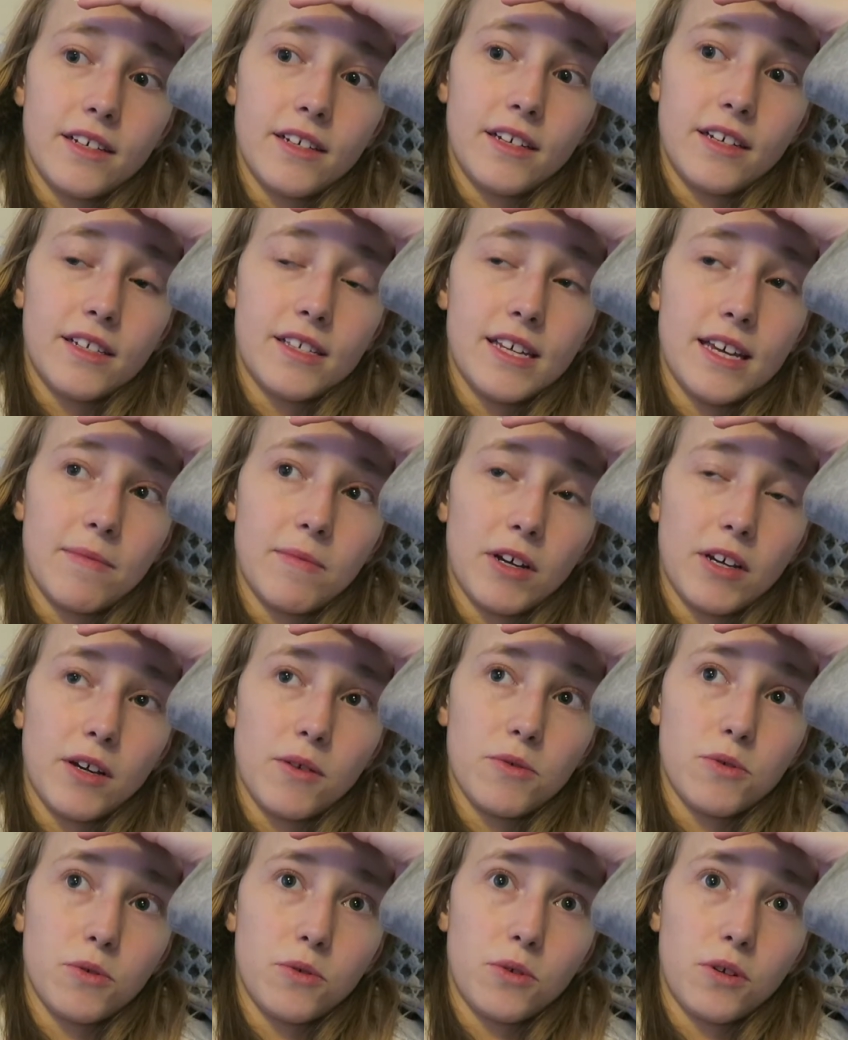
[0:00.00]
it seemed like
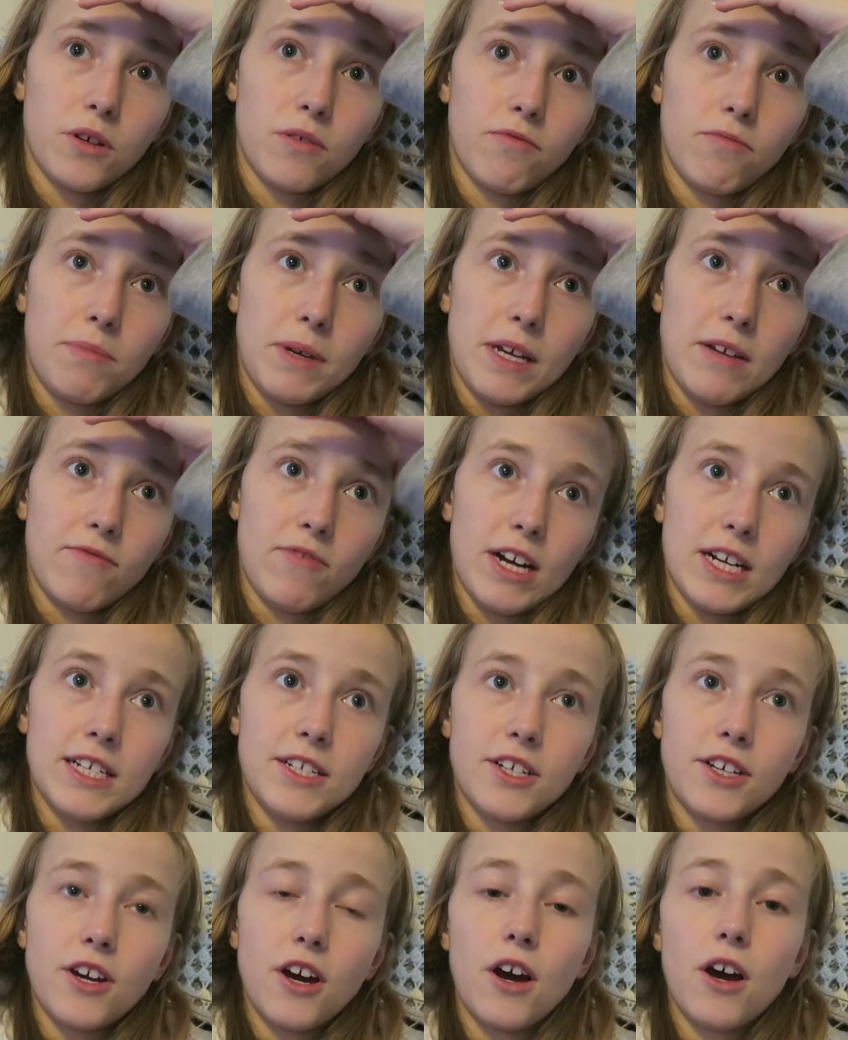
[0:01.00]
it was all being ready
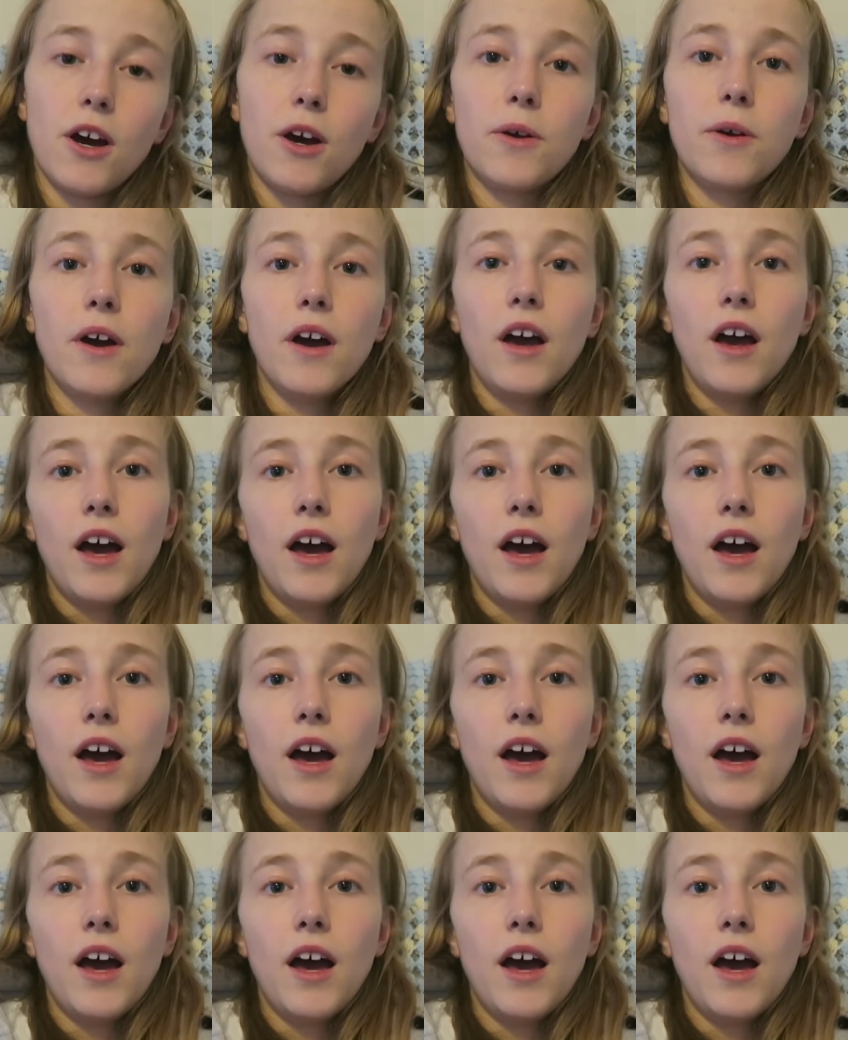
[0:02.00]
to go,